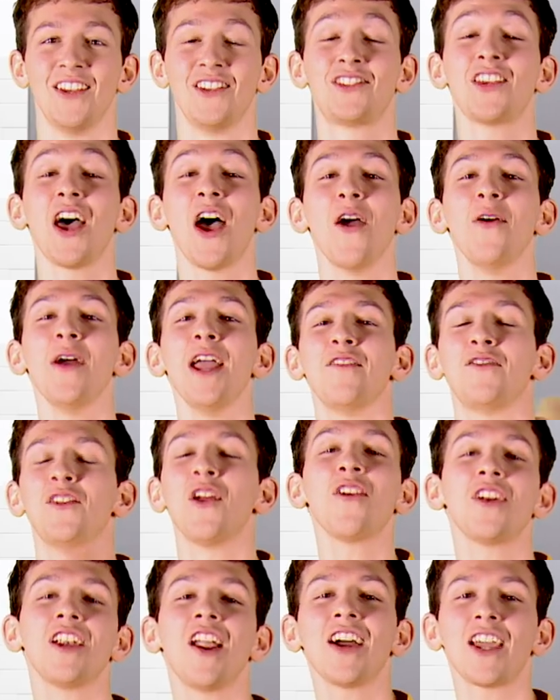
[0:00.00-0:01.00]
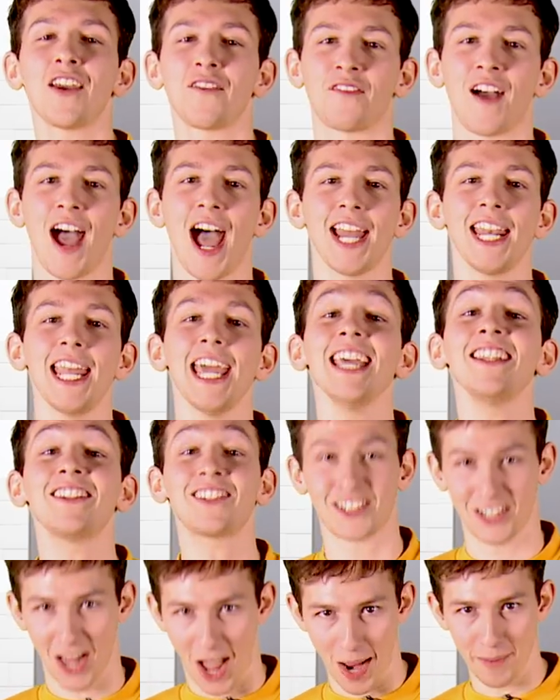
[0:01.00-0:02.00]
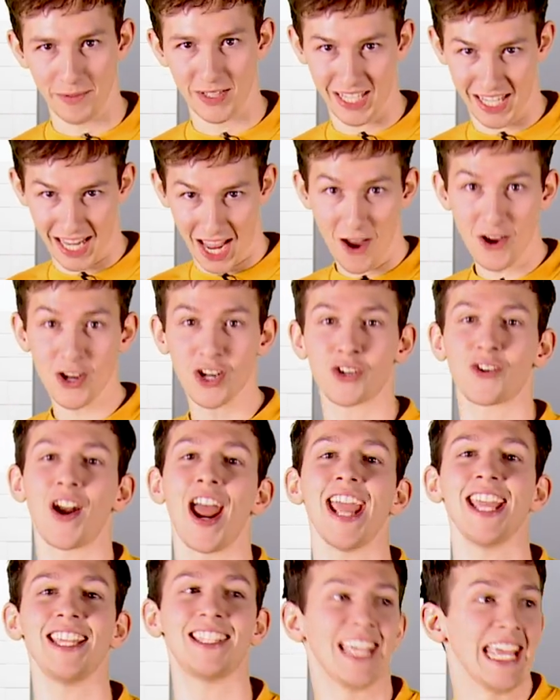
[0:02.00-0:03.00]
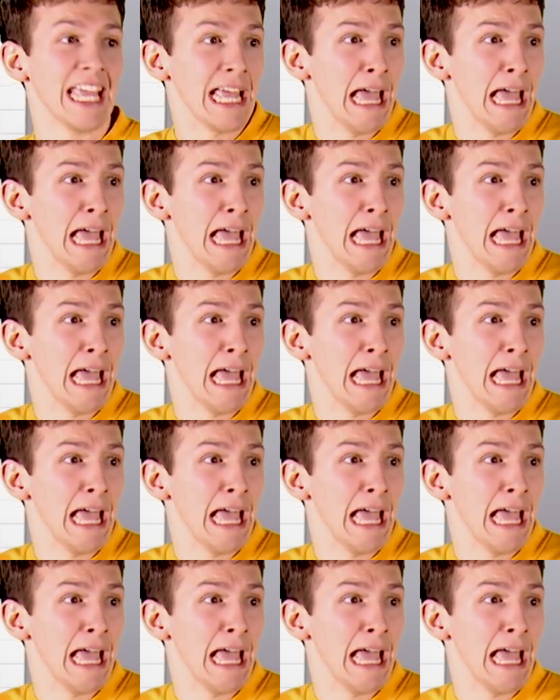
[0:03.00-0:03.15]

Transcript: So, if you're a Nugget fan, it's time to go crazy.